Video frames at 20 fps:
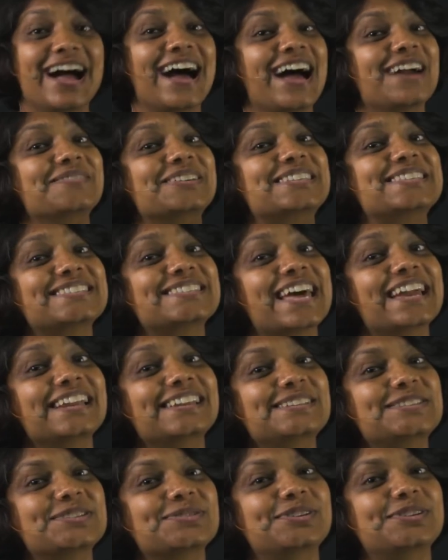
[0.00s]
I'm
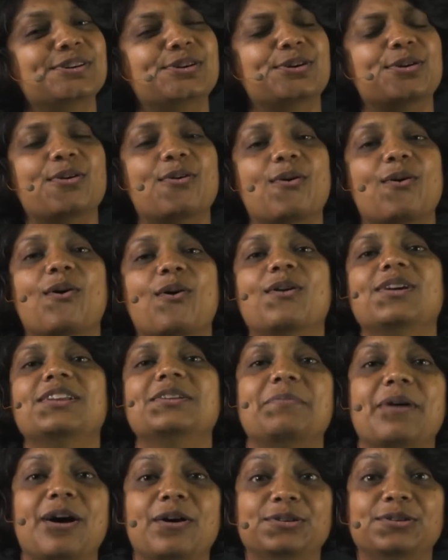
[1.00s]
excited to hear all
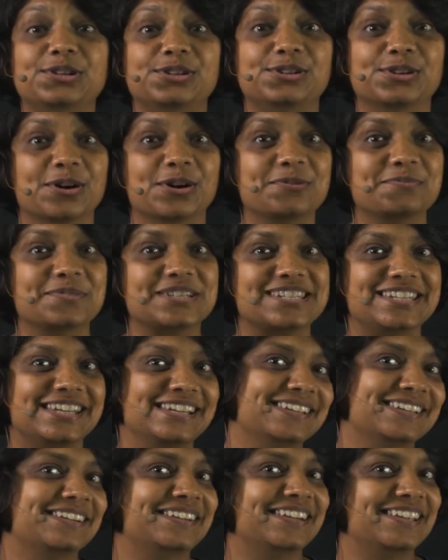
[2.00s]
about your
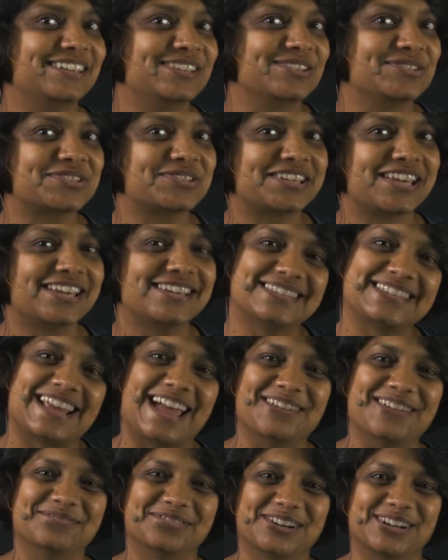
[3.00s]
machine learning use case
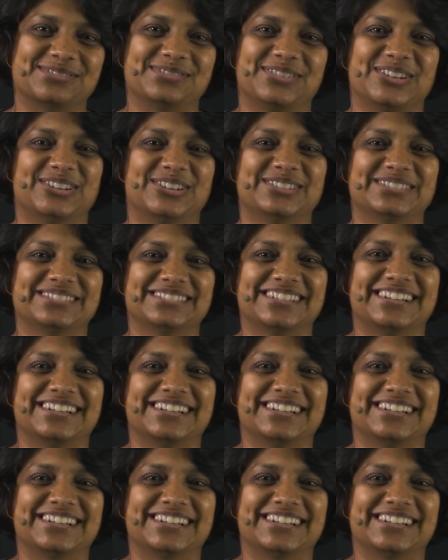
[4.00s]
and workflow.